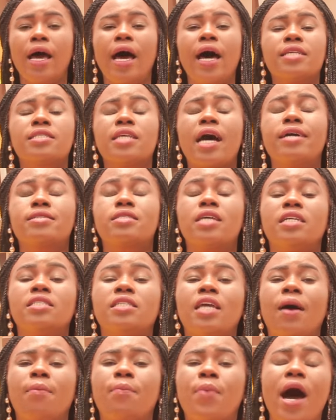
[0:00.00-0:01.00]
As I said,
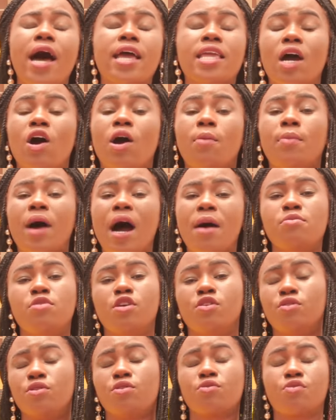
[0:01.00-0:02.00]
ye buy your
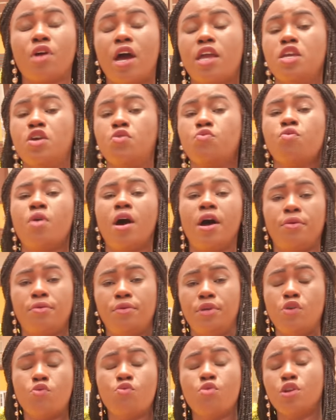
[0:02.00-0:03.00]
mammy and you cry, you want,
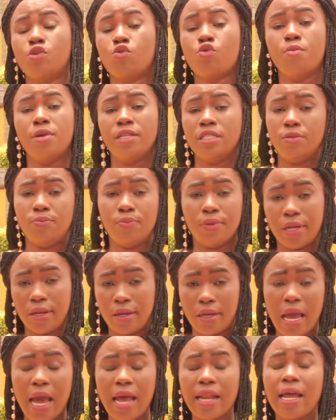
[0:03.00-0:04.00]
or you won't come
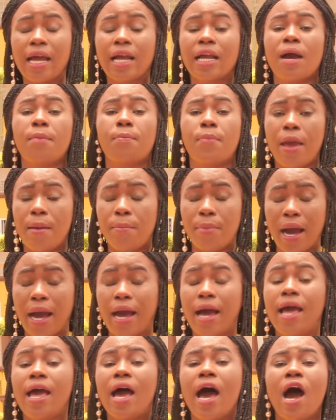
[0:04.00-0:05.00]
and and I got
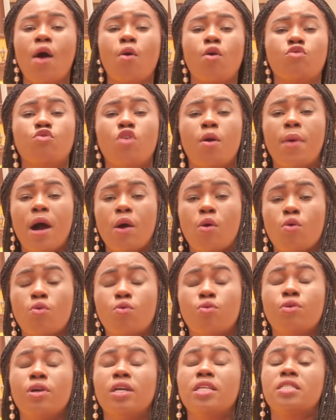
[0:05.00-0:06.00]
Beba, I won't know
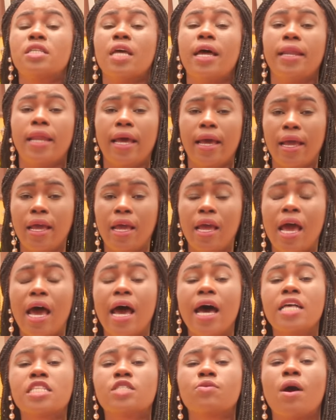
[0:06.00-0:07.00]
about it. And
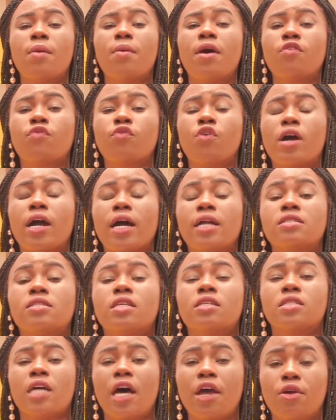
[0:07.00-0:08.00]
as my wife work and
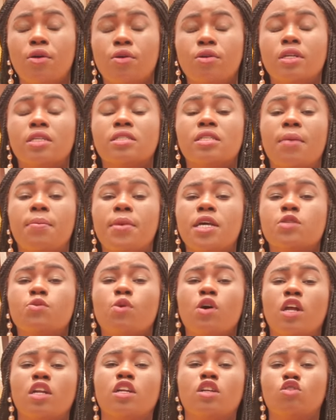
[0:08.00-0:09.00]
says, Zion, the means
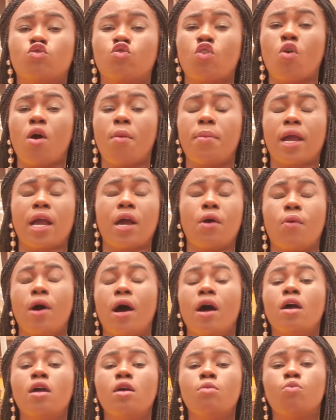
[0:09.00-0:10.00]
one I didn't talk about
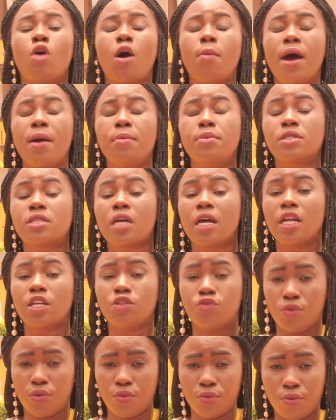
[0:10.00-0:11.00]
Kama, for baby time I
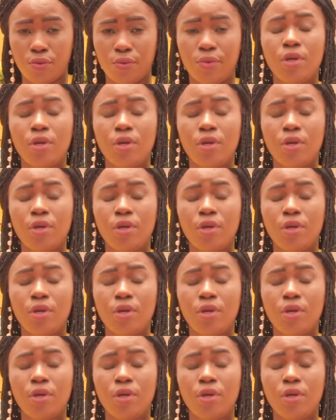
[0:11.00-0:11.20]
drew.